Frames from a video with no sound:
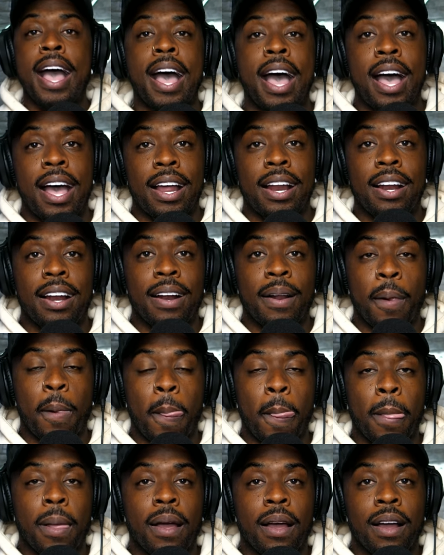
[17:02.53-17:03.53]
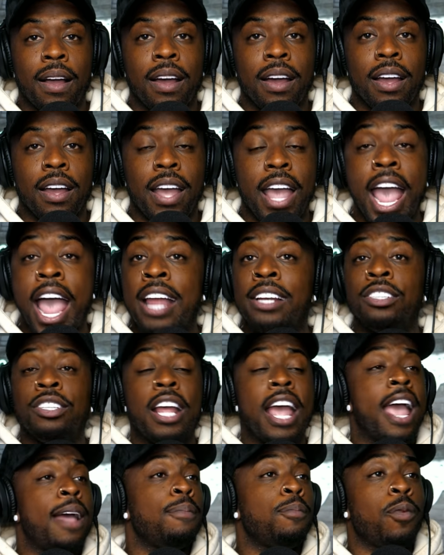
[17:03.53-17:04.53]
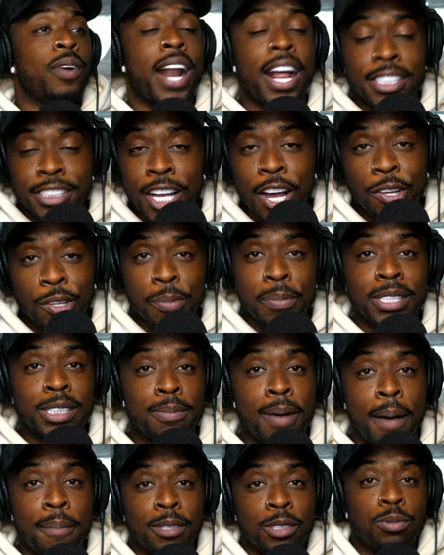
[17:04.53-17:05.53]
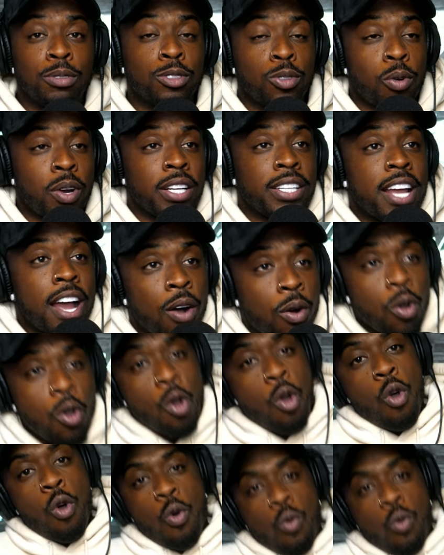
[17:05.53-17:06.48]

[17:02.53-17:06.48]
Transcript: God. And and when I tell you, Miss Mamas was going to town.